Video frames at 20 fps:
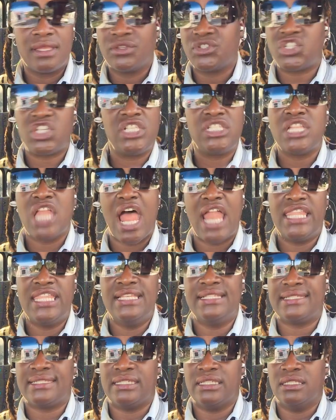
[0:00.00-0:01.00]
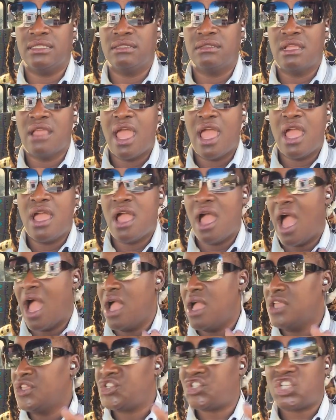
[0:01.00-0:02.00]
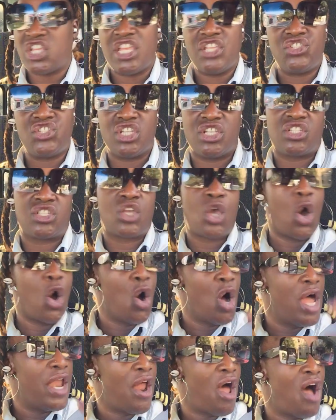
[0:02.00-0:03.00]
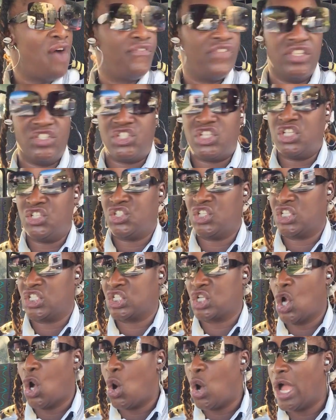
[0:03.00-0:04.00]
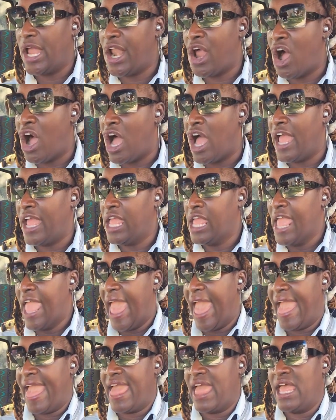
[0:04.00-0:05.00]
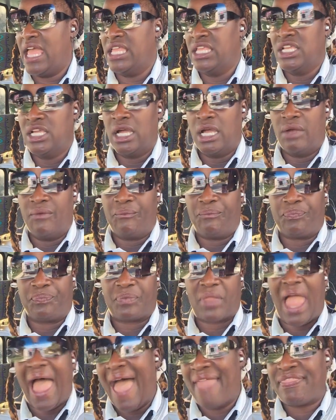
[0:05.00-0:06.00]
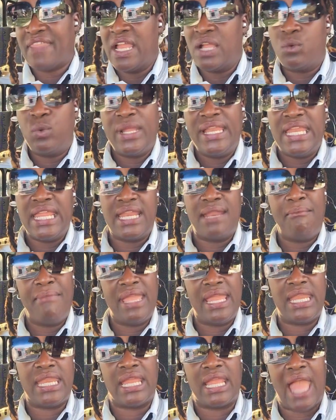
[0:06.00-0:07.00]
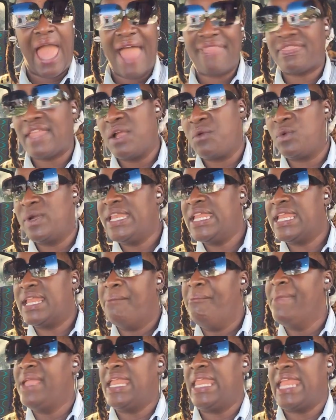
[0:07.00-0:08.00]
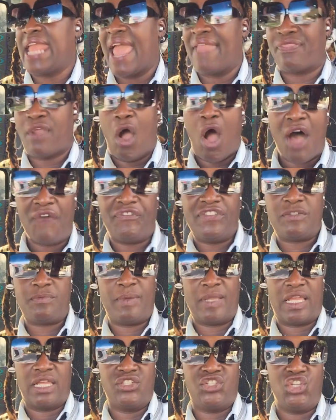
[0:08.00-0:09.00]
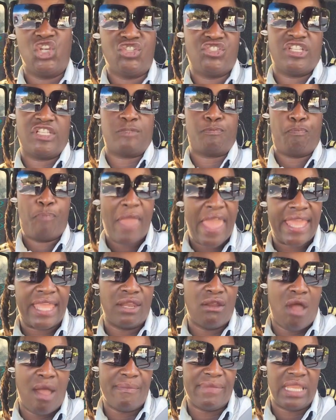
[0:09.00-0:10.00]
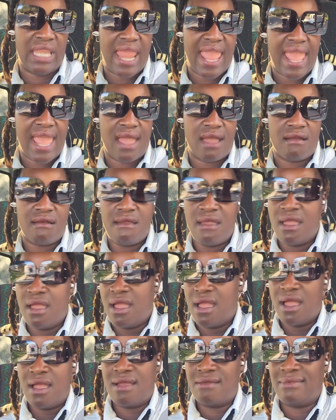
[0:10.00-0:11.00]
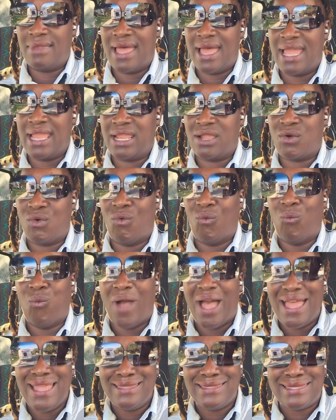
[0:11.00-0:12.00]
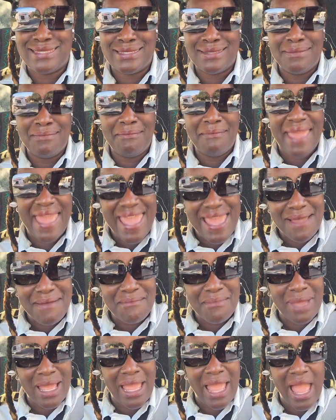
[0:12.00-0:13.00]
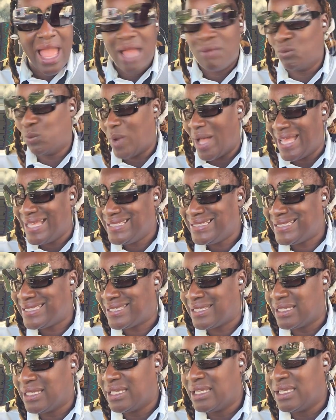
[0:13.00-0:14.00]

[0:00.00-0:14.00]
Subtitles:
She's not listening. She's just going off and she's just going on. And I think we need a meeting. I think we need a meeting at the office because you're just picking on me now. I'm like, what, ma'am? What?